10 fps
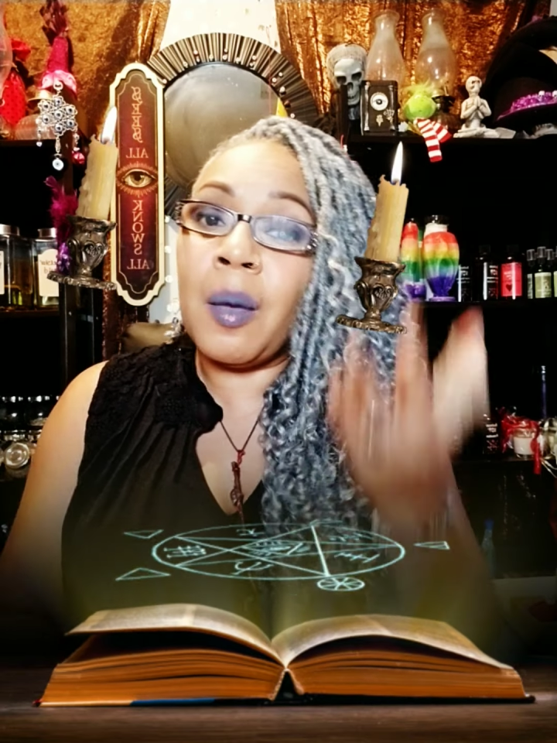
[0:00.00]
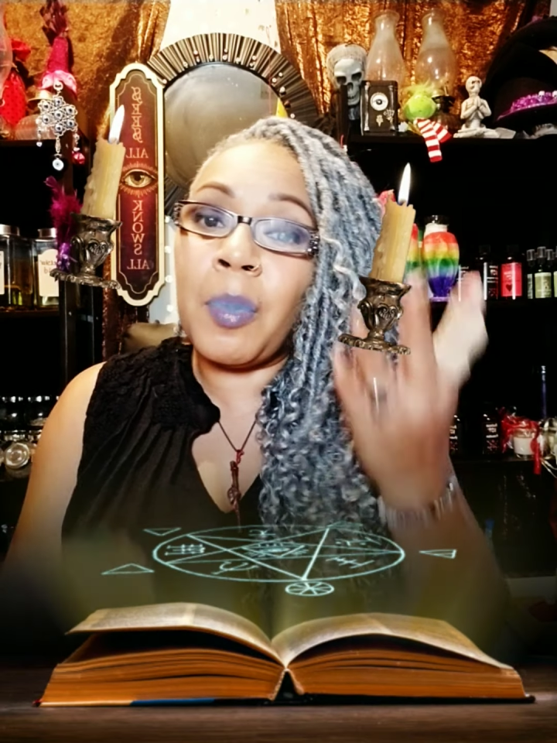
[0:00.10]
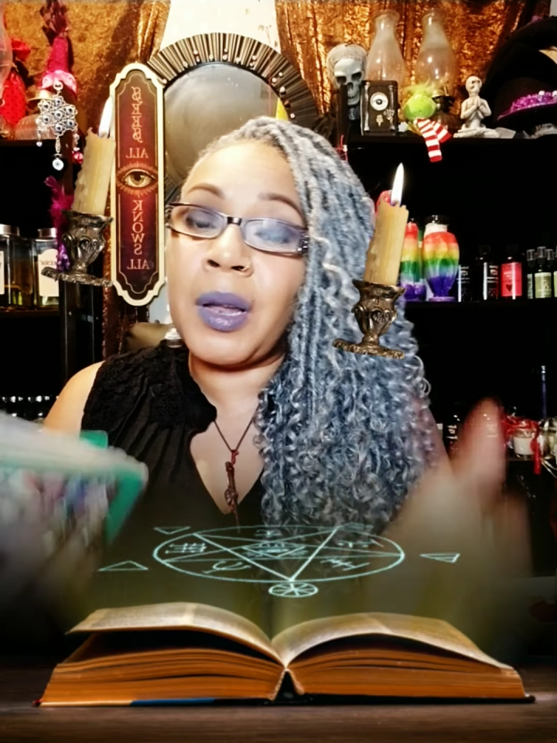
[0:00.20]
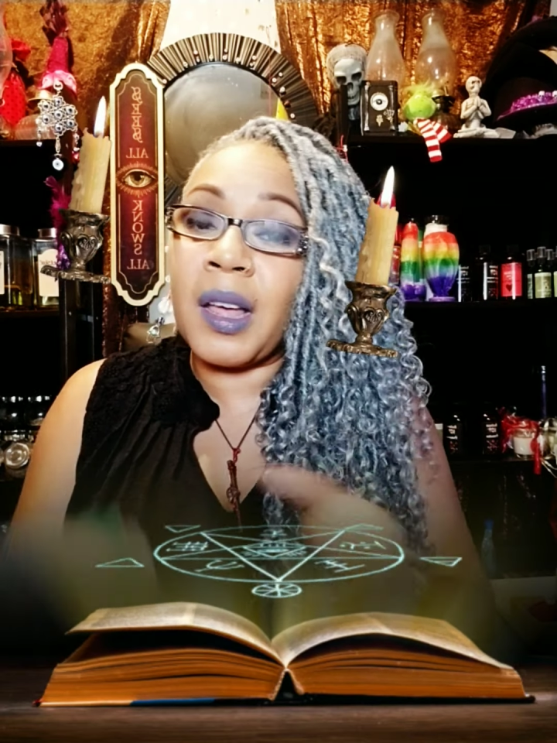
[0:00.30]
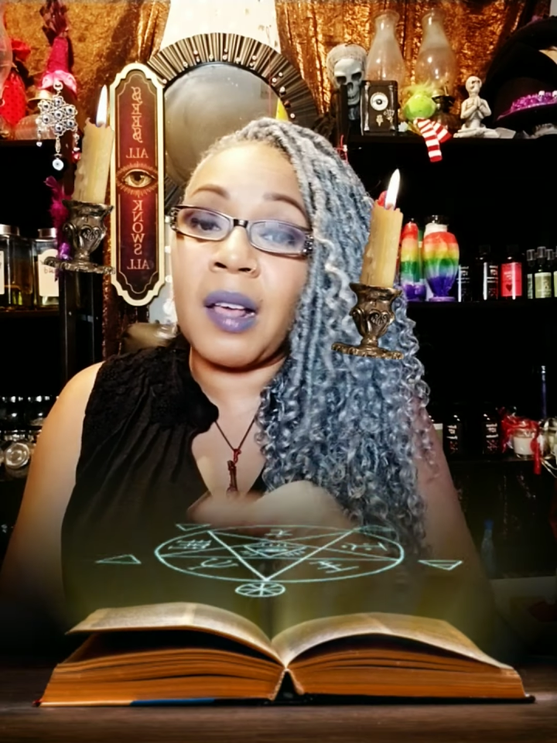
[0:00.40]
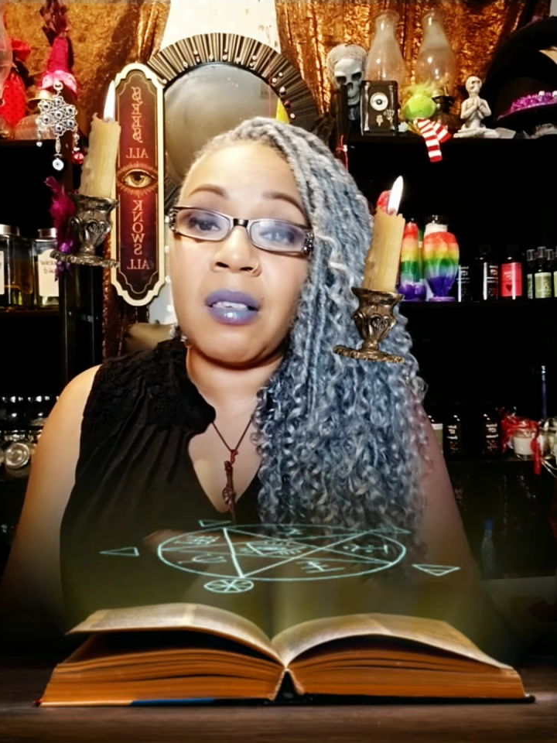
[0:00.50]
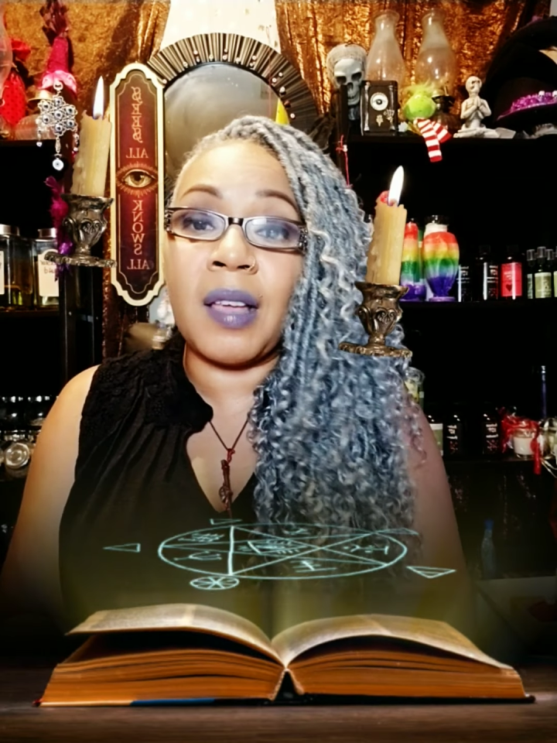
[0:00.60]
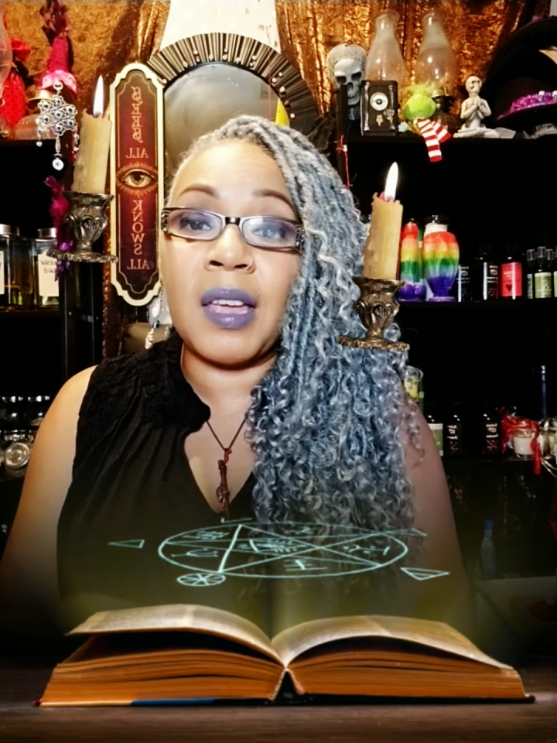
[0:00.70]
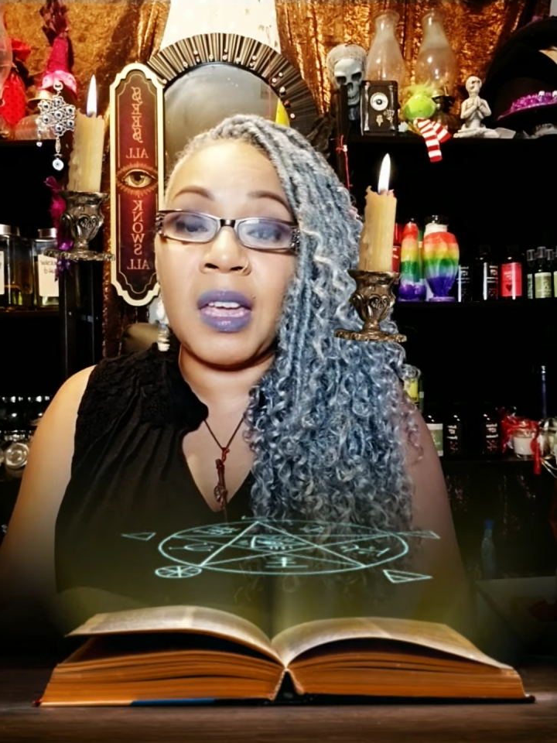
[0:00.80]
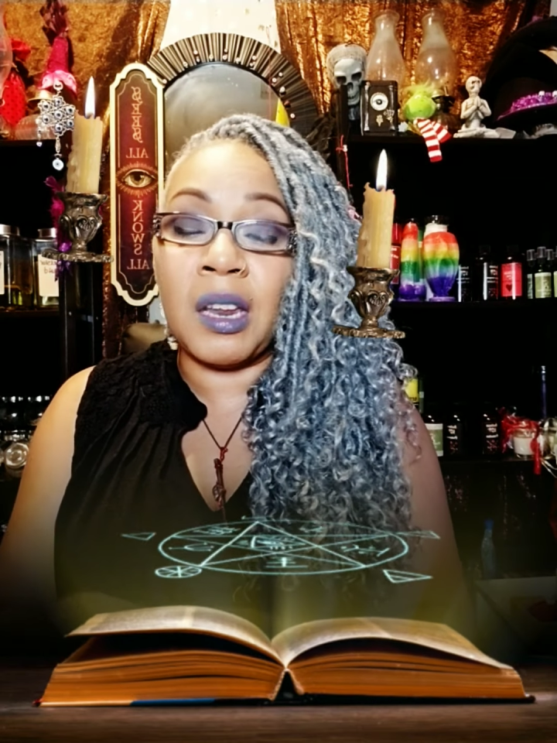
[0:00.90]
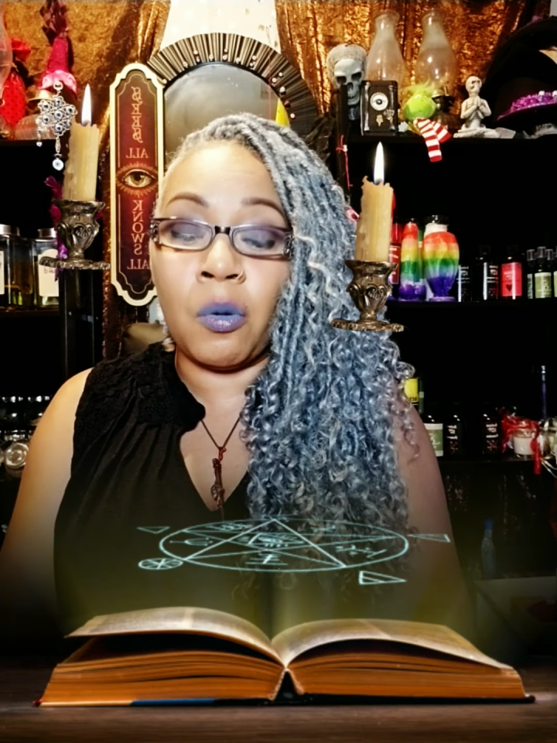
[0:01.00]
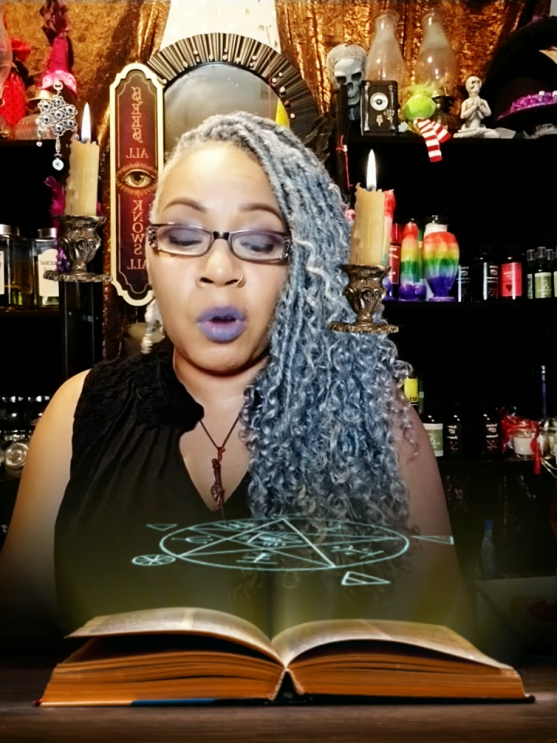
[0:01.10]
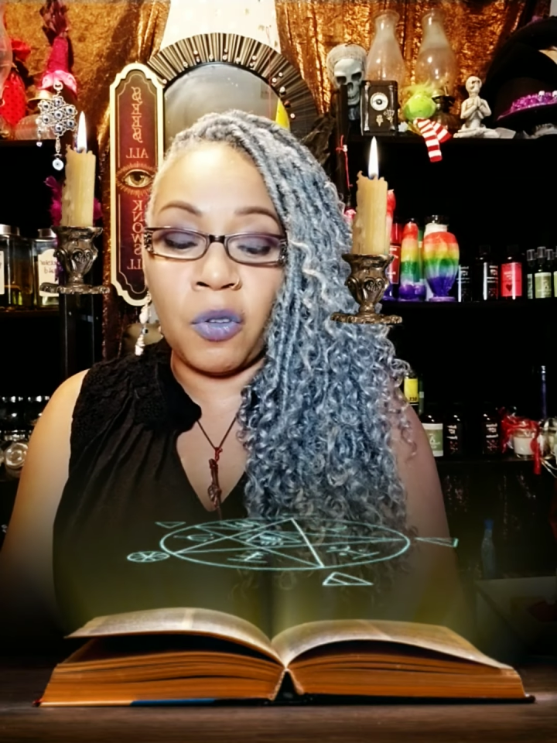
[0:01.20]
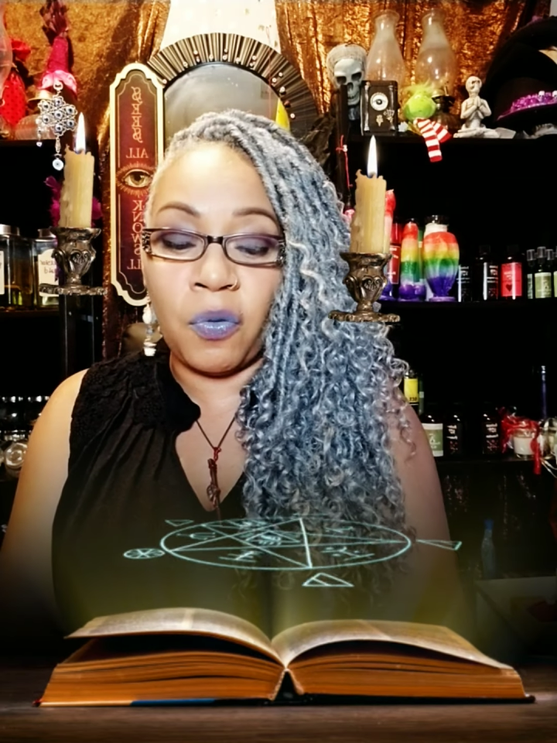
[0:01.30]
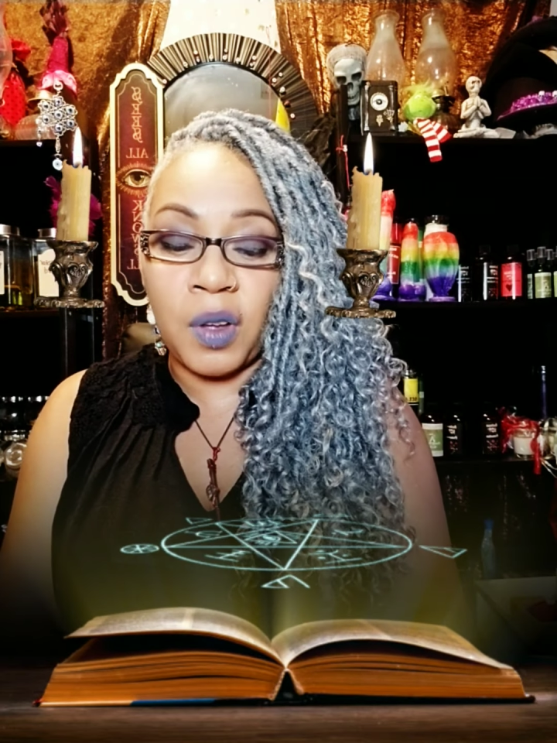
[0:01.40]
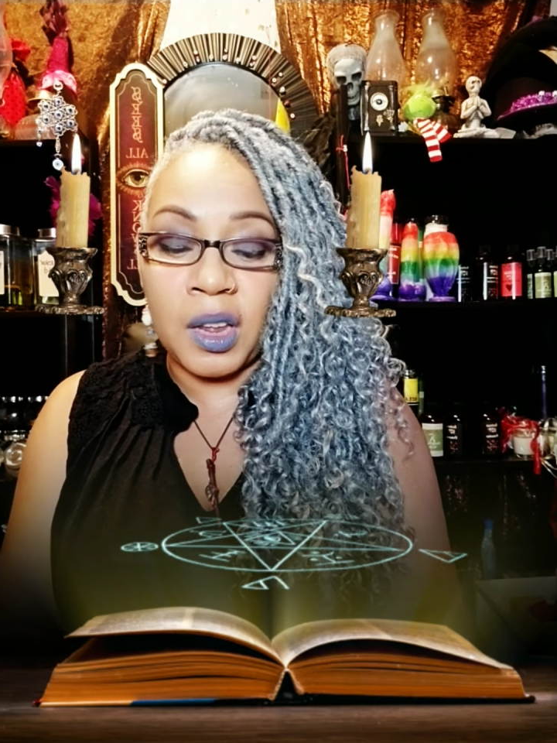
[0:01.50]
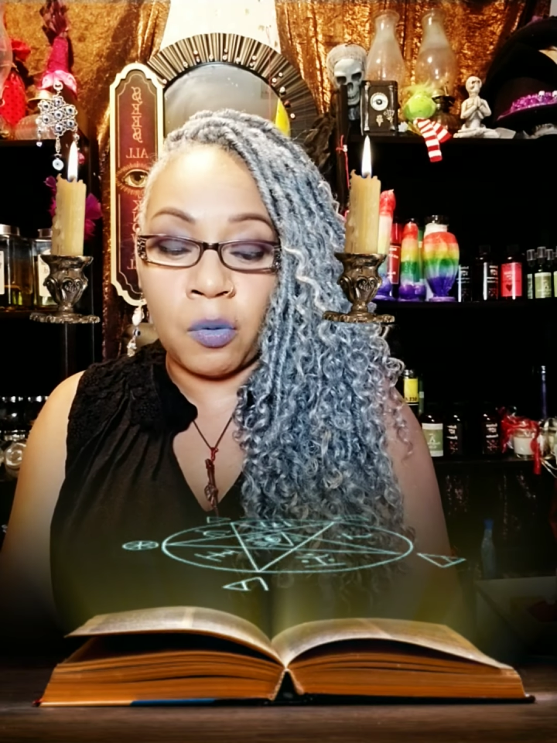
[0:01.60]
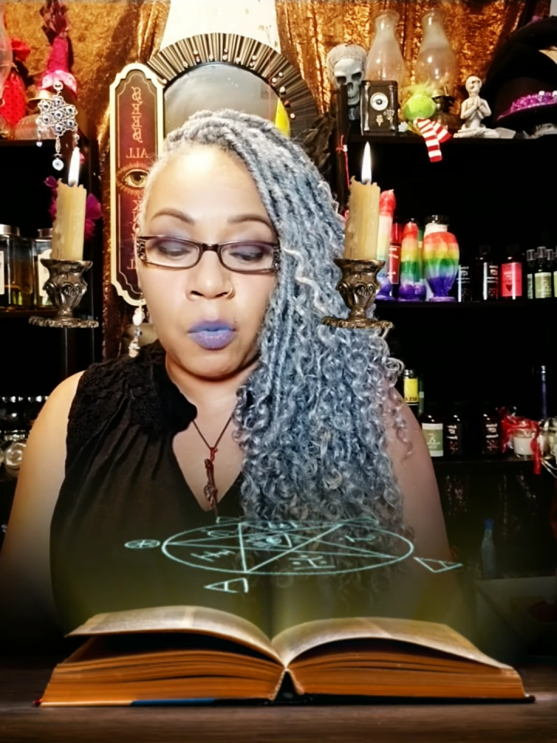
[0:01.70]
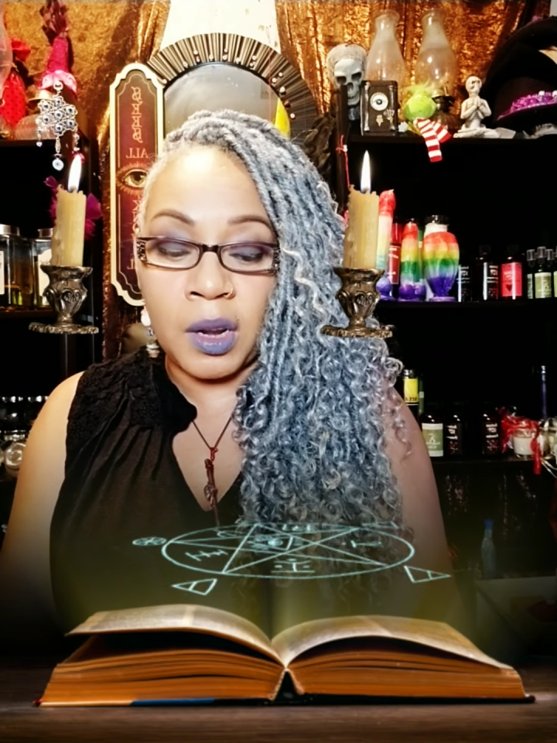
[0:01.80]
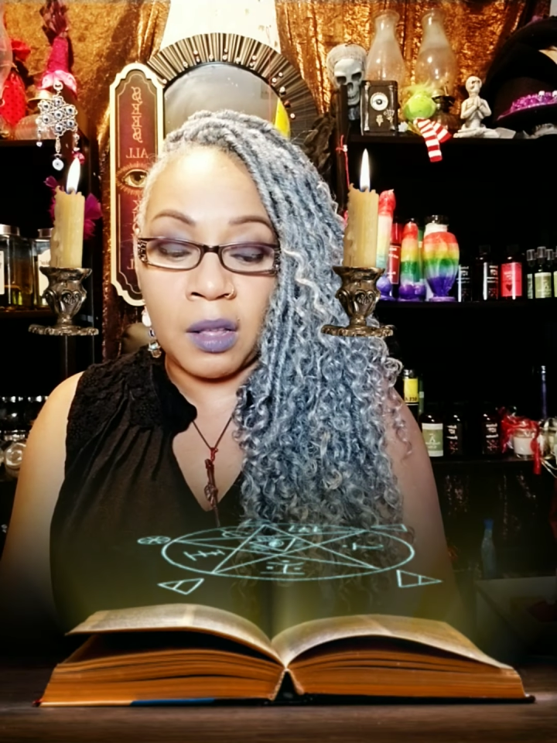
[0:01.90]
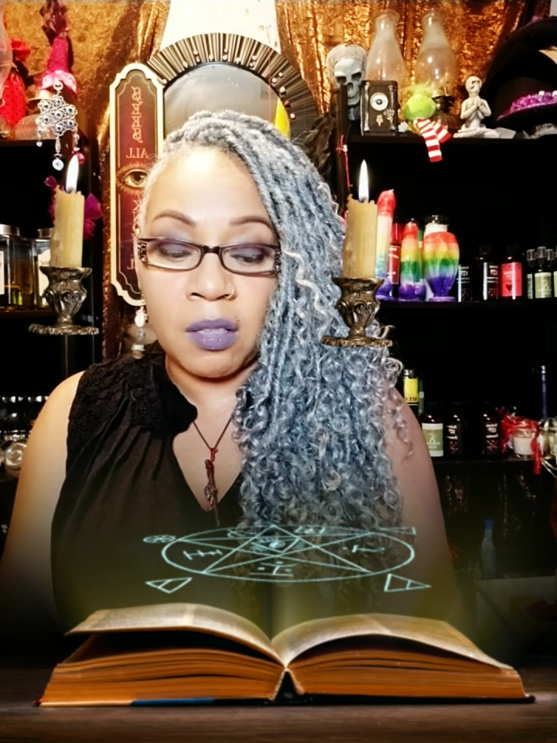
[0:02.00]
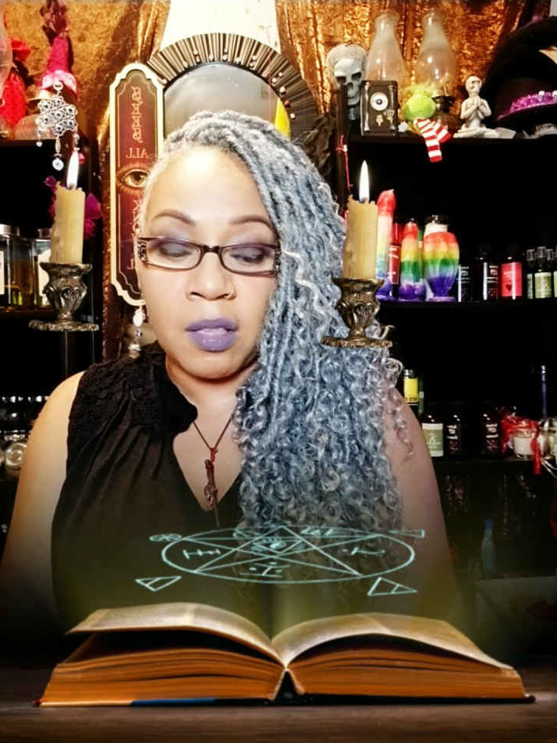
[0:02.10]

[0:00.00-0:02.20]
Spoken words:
But like I say, get in where you fit in with it.